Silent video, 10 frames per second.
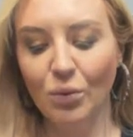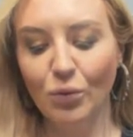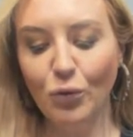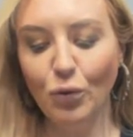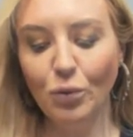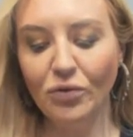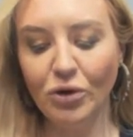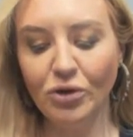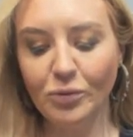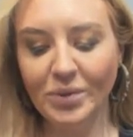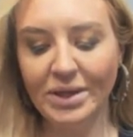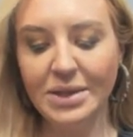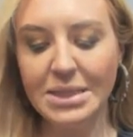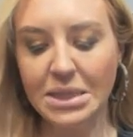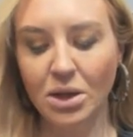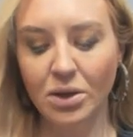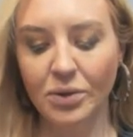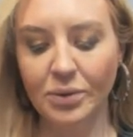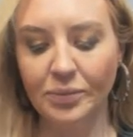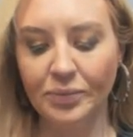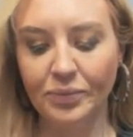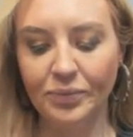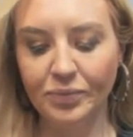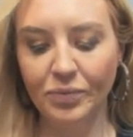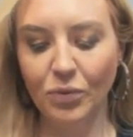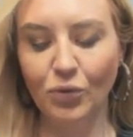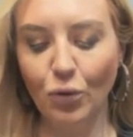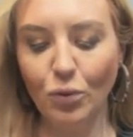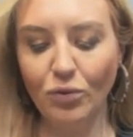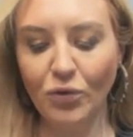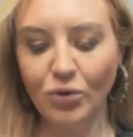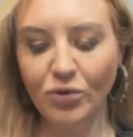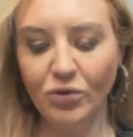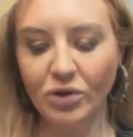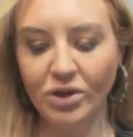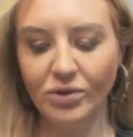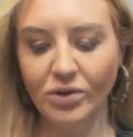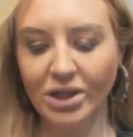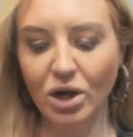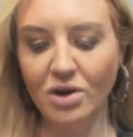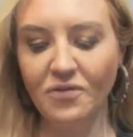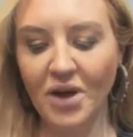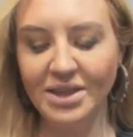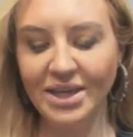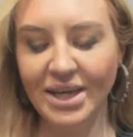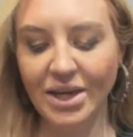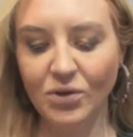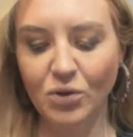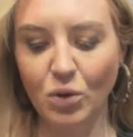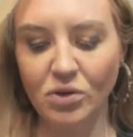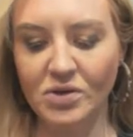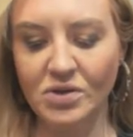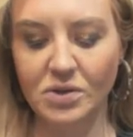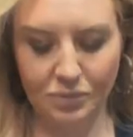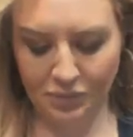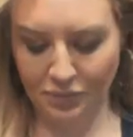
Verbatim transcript: Full reverse, please. Full reverse, clarifying the King of Swords.